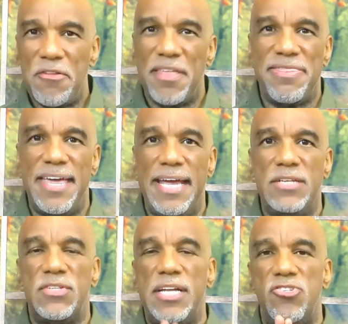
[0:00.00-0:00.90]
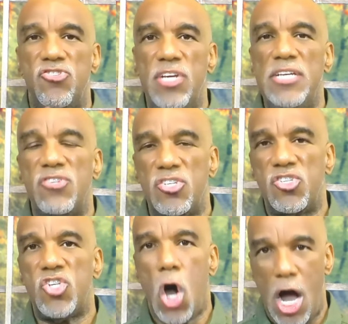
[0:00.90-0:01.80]
are the things that
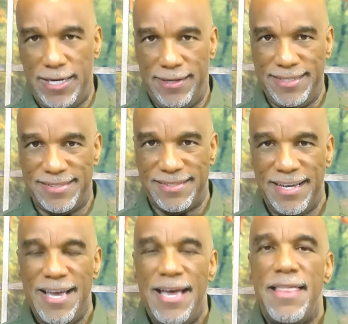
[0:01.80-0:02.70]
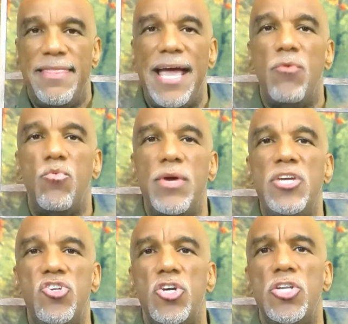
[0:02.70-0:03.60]
Jesus taught us that we
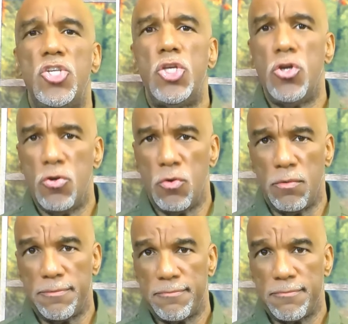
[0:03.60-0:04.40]
should do.